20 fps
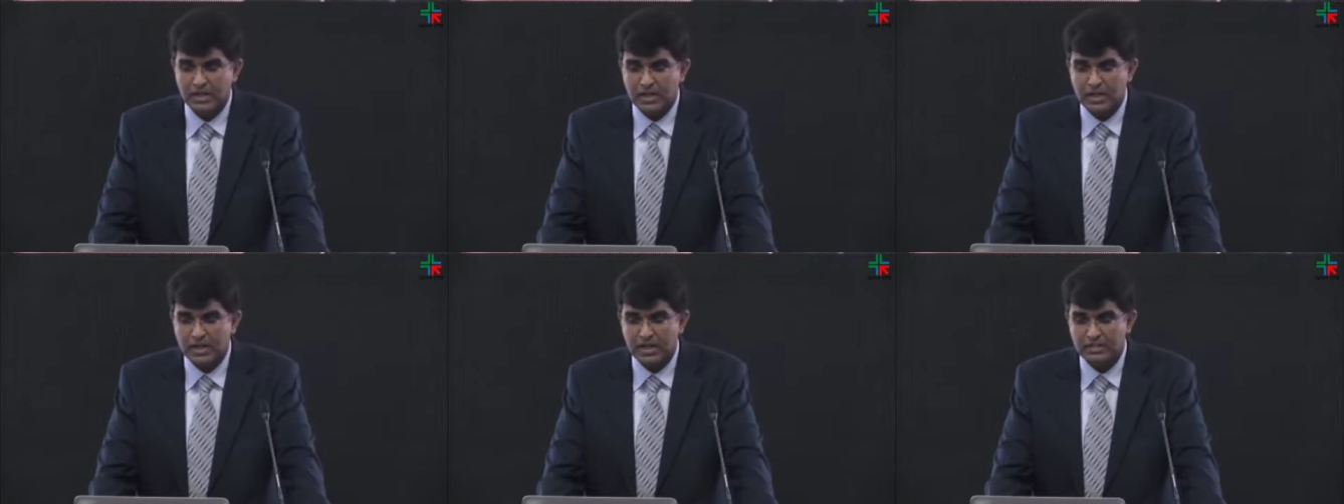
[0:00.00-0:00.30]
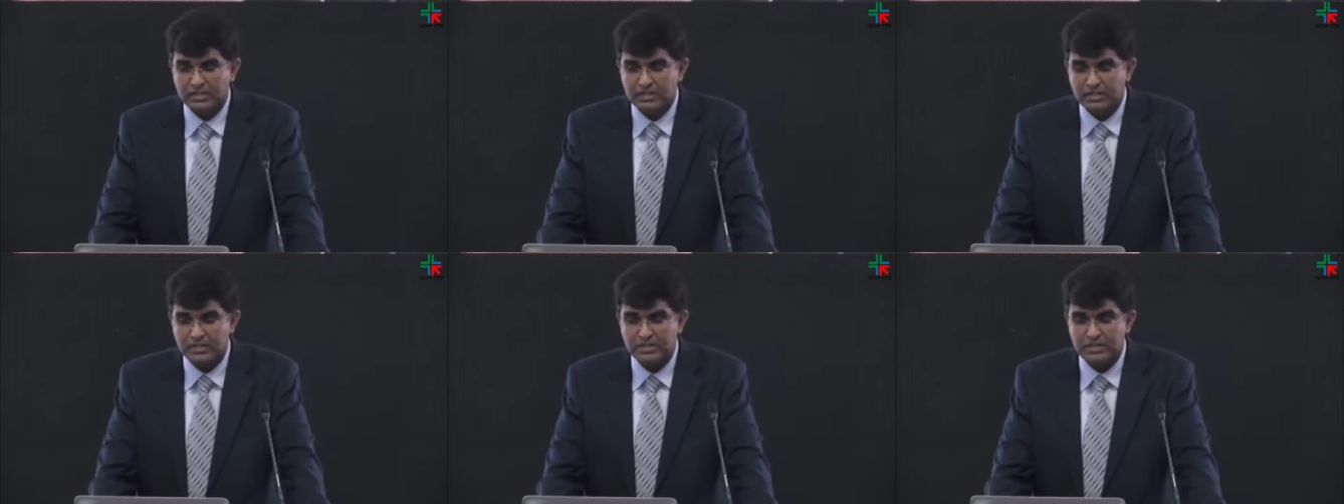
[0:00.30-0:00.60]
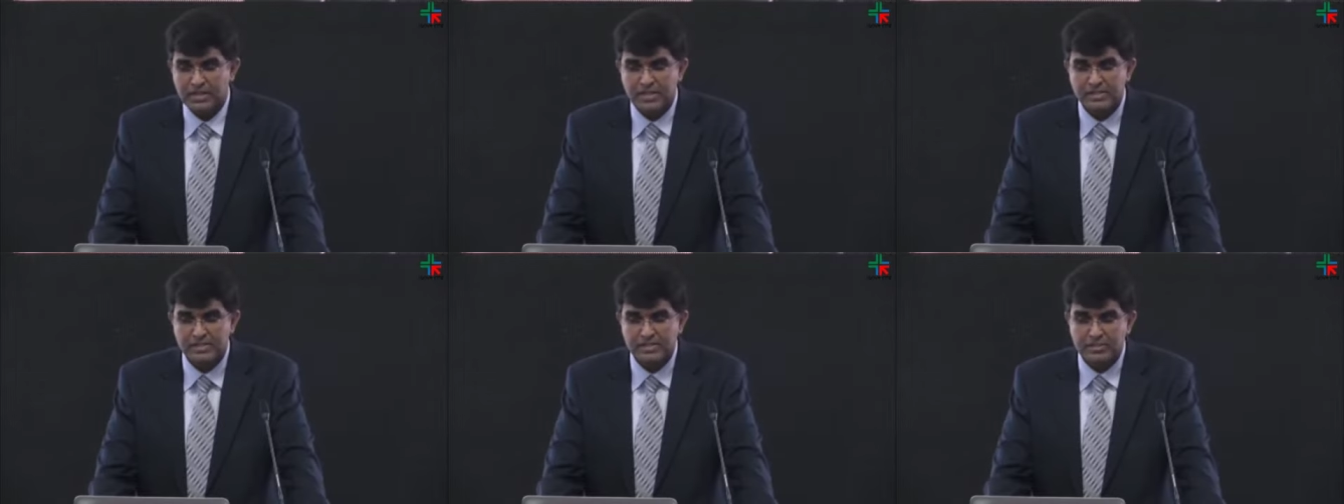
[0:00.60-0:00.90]
And this
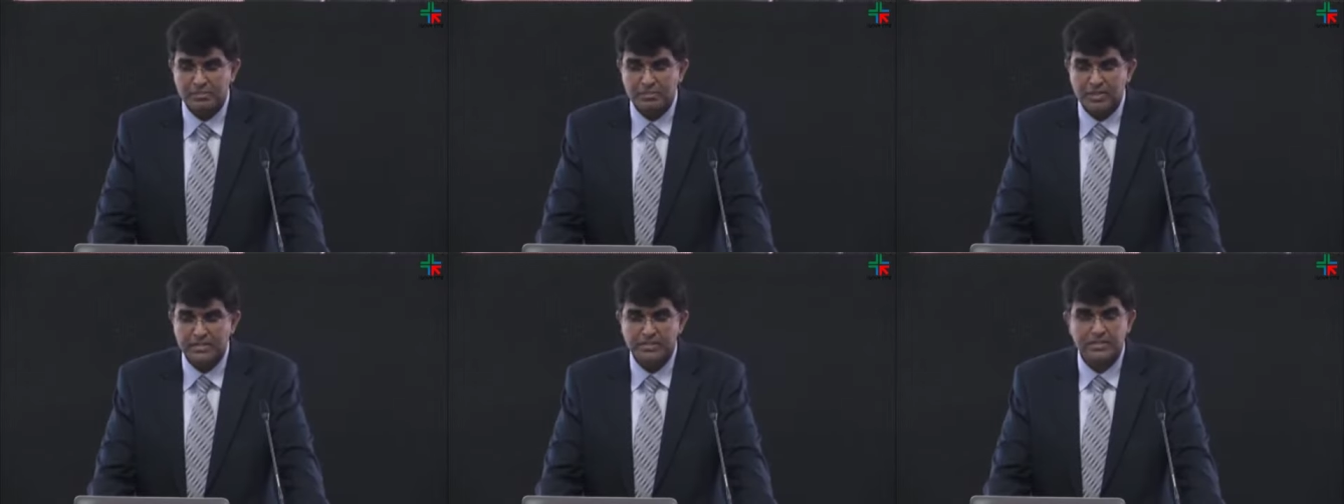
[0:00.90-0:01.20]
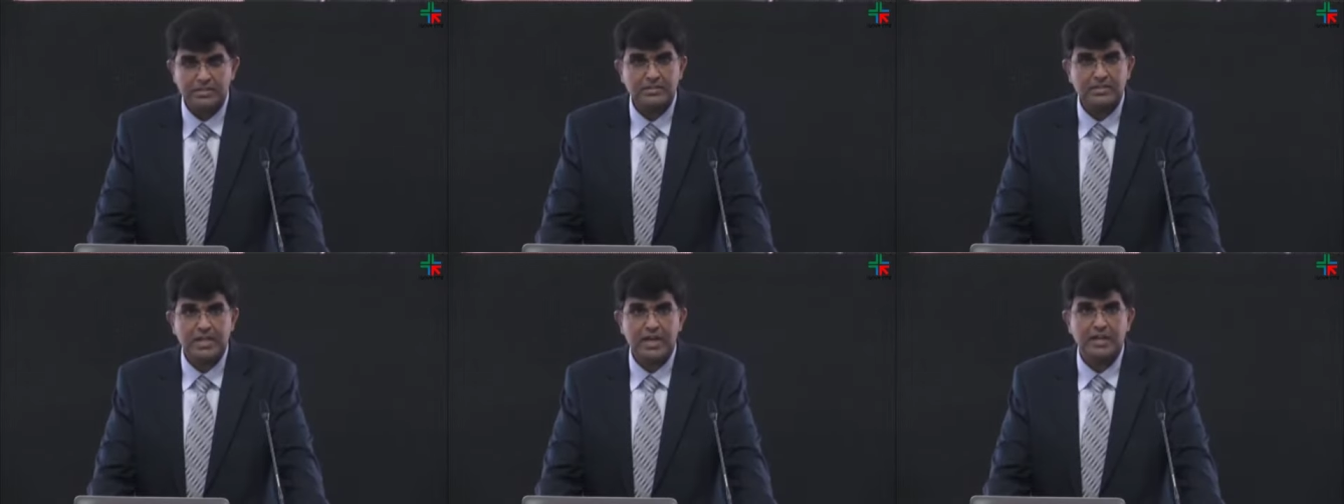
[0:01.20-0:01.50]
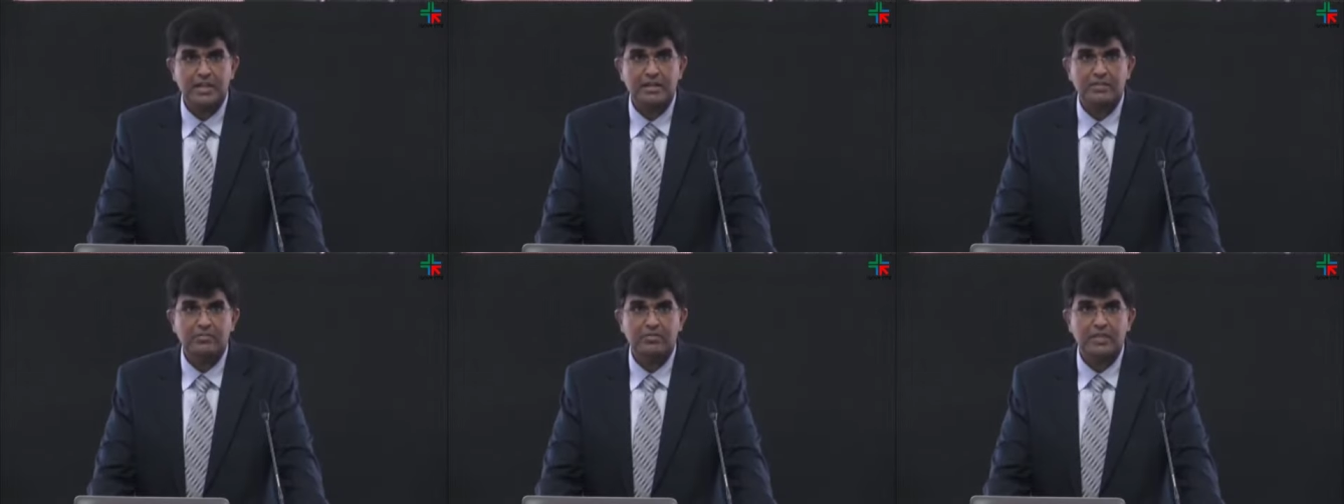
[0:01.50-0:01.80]
has remained the
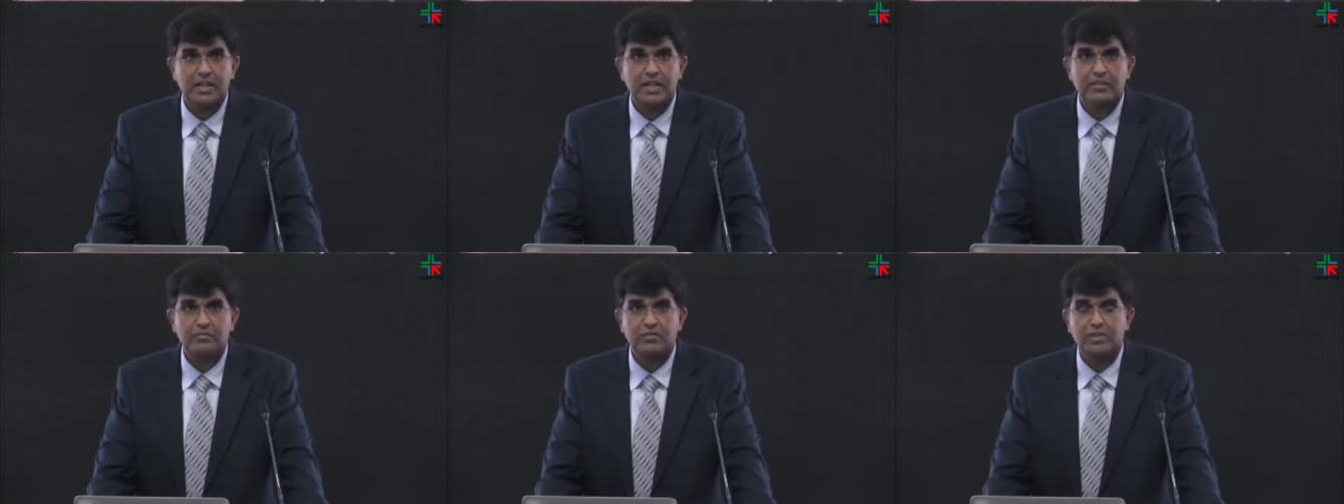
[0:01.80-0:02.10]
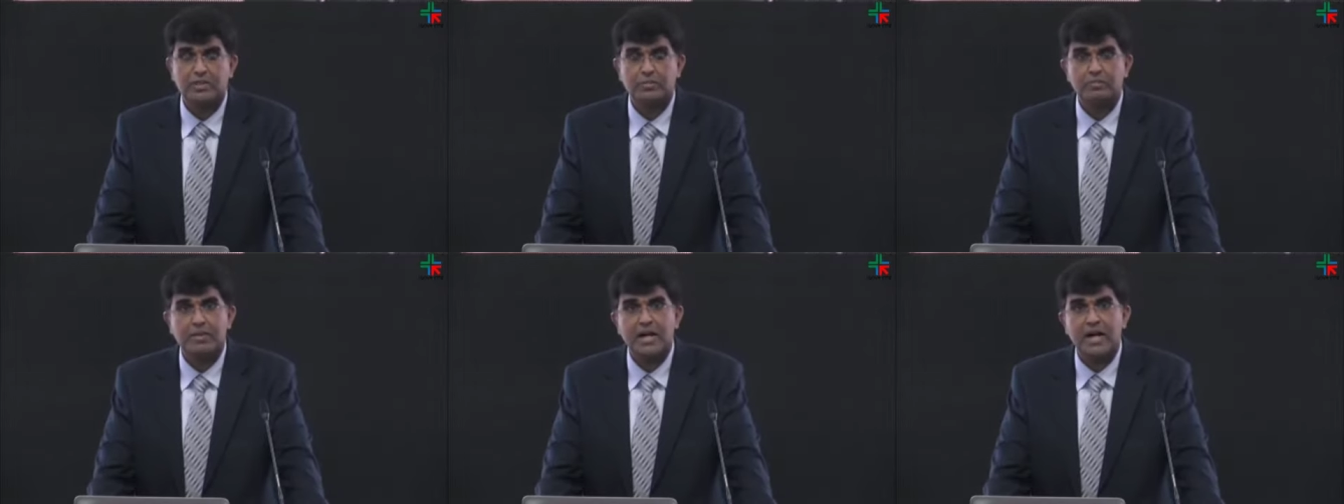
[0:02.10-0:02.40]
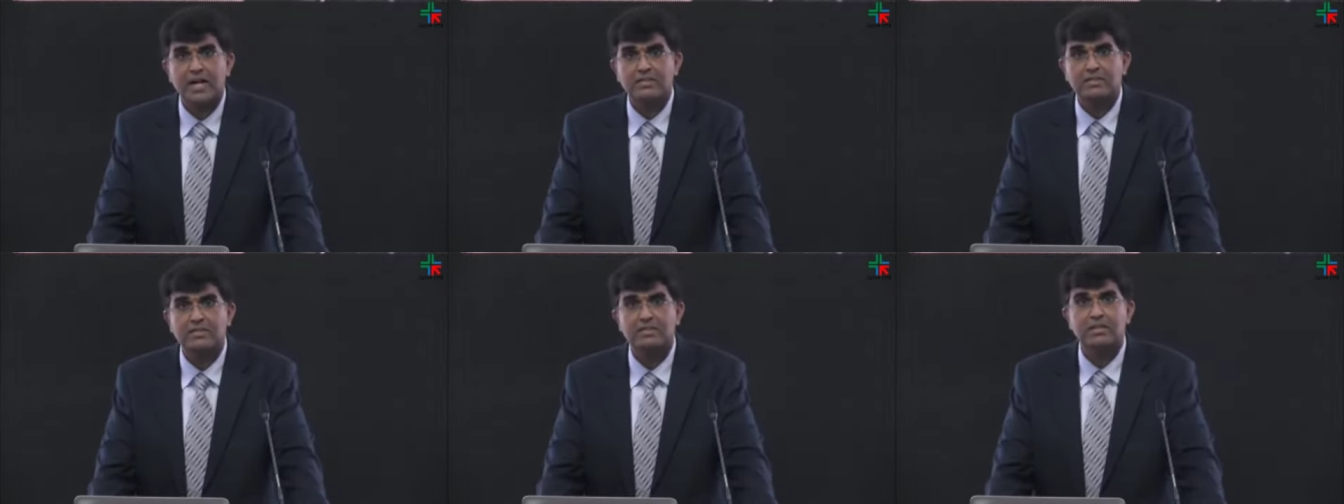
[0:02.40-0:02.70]
standard of care for the
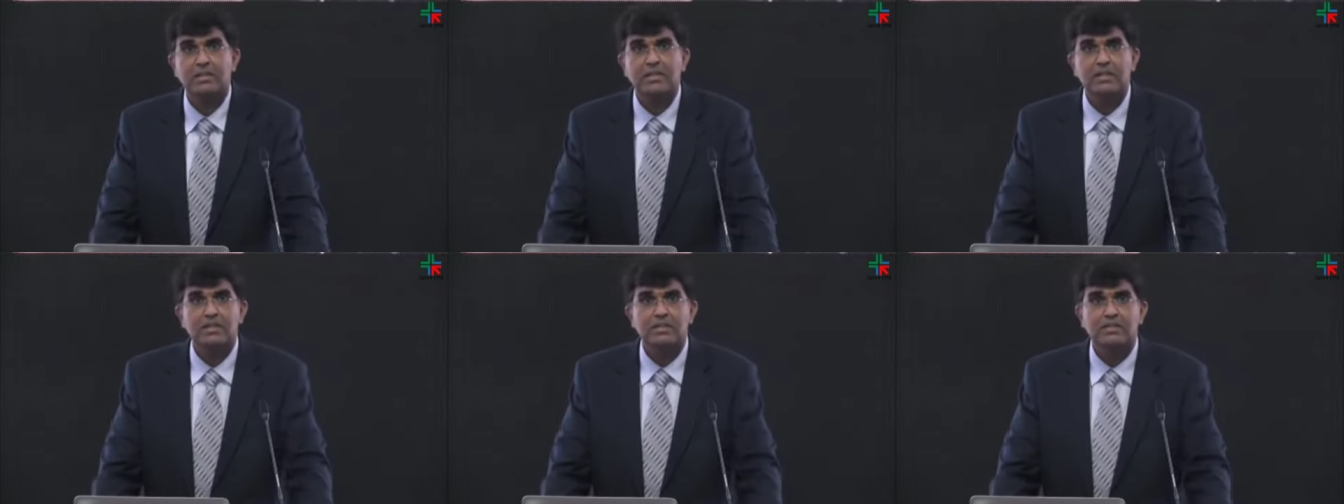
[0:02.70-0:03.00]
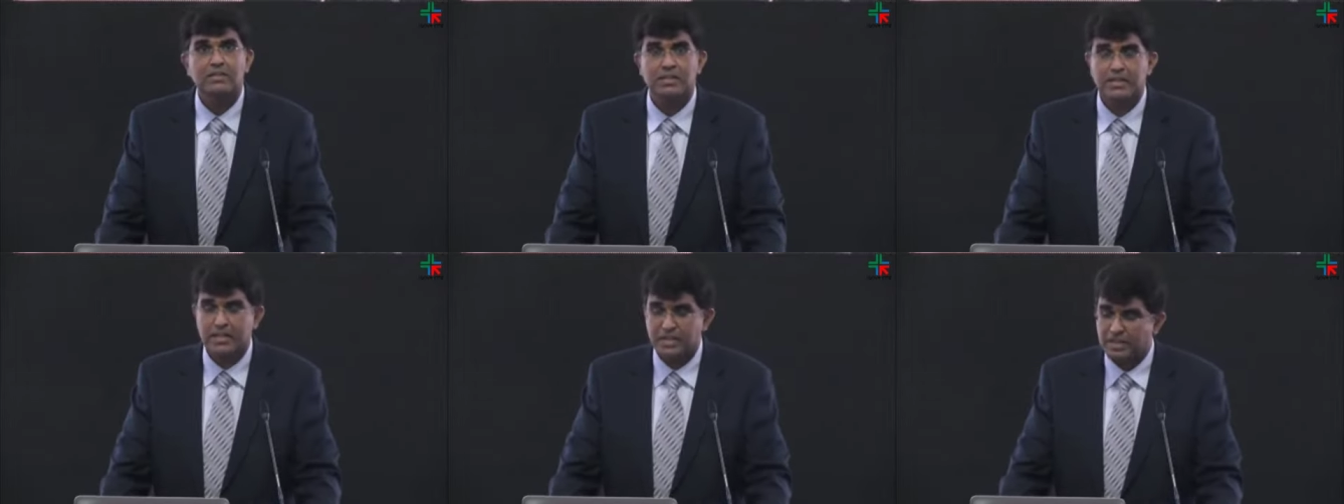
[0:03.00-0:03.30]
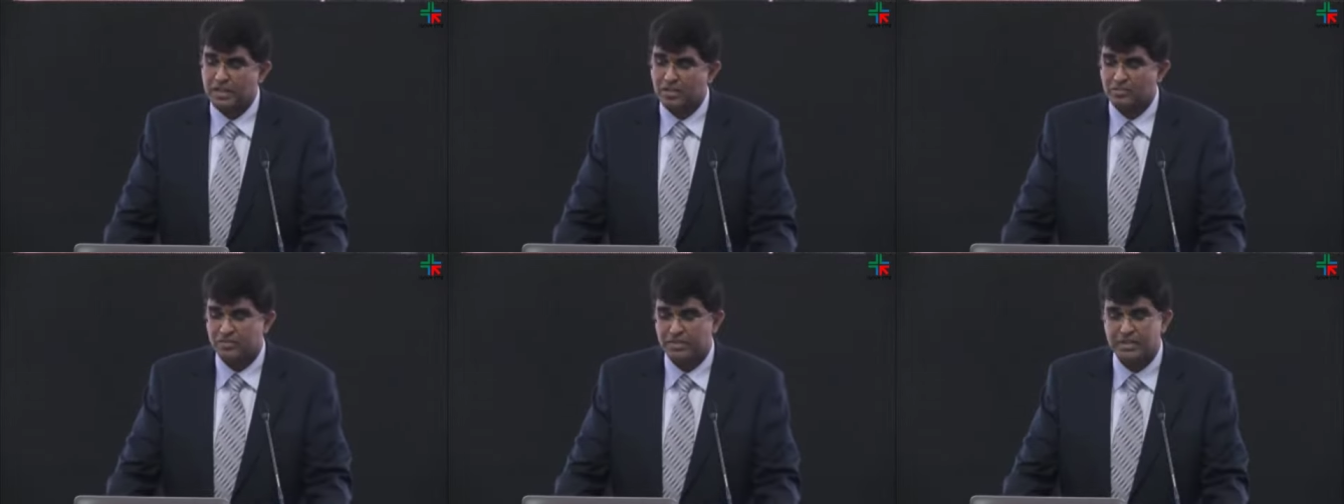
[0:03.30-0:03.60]
past
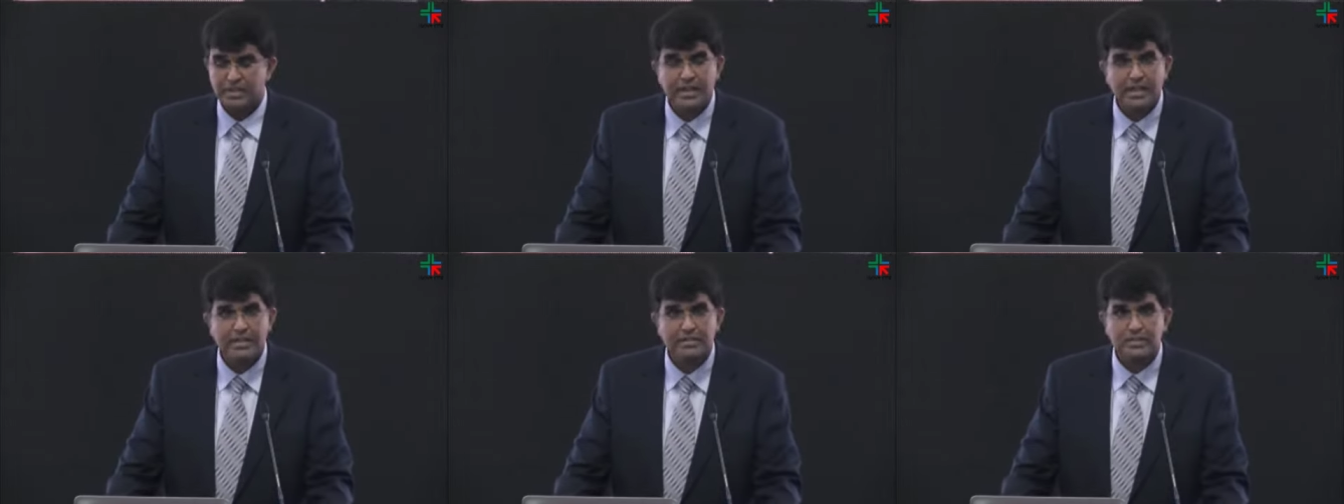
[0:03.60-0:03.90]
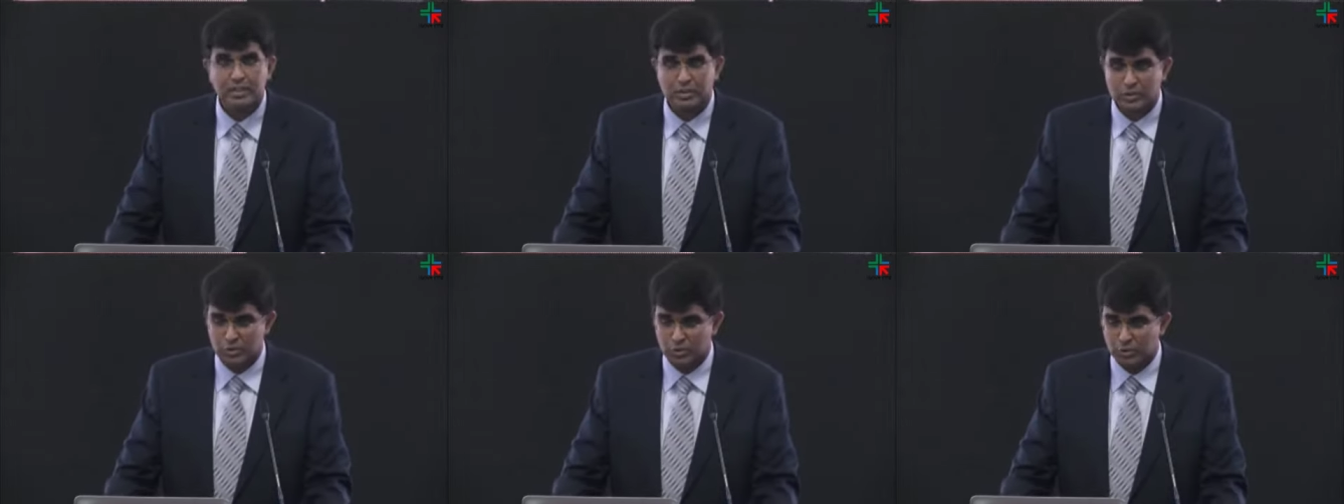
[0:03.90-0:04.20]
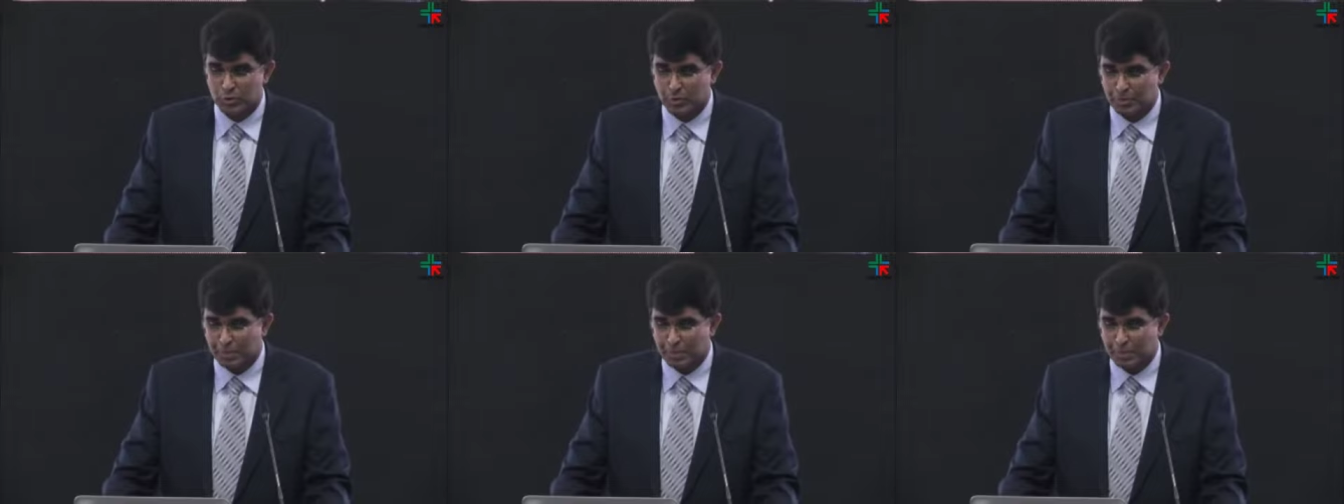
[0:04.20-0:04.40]
3.5 decades or so.